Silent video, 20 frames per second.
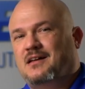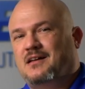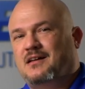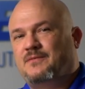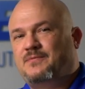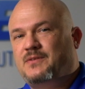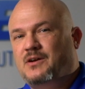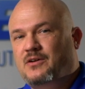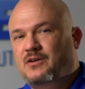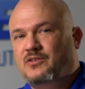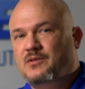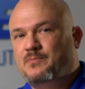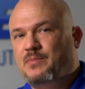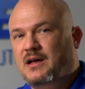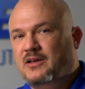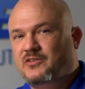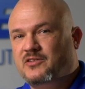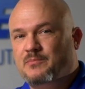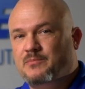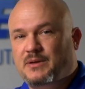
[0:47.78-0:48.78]
If there is a
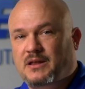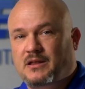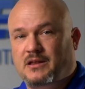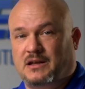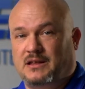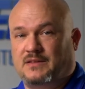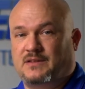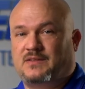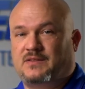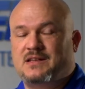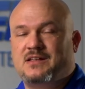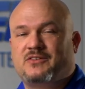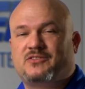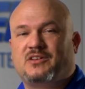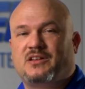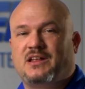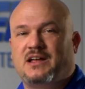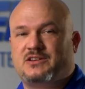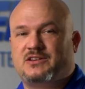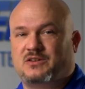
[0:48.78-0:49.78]
possibility that the
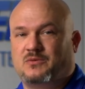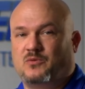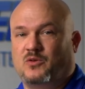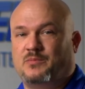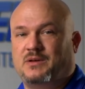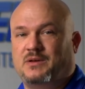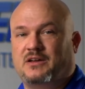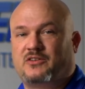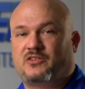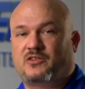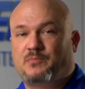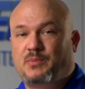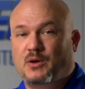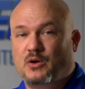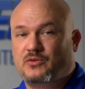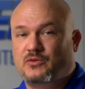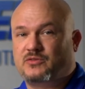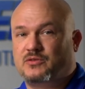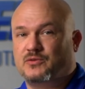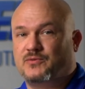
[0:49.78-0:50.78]
installation will be
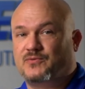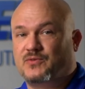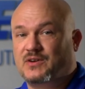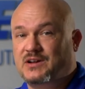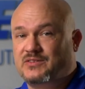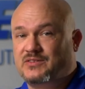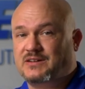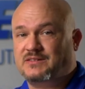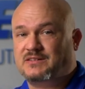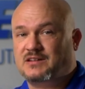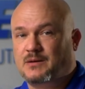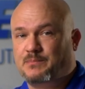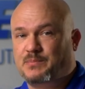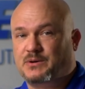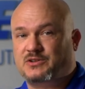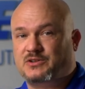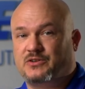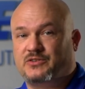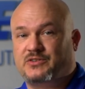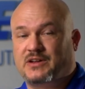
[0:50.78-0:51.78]
exposed to freezing
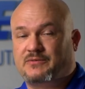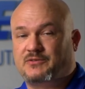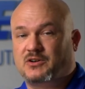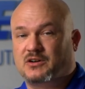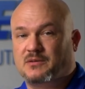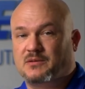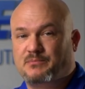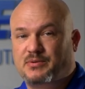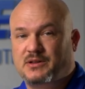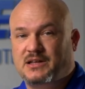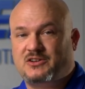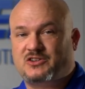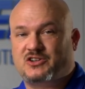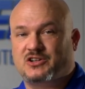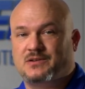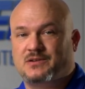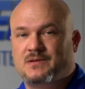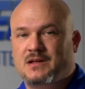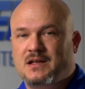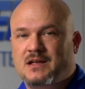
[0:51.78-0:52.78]
temperatures after
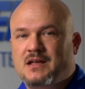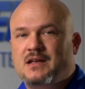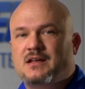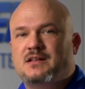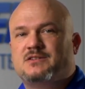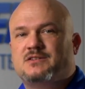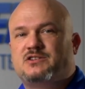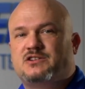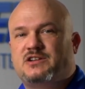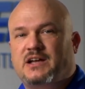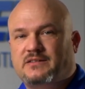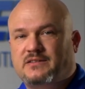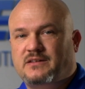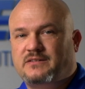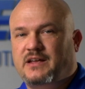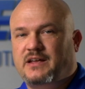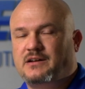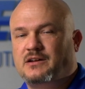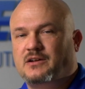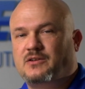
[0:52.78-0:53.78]
completion, check the
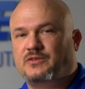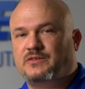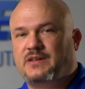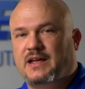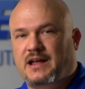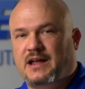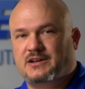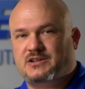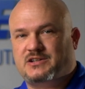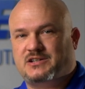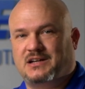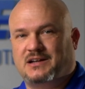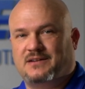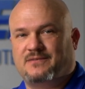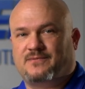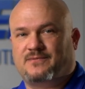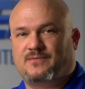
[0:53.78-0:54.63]
technical datasheet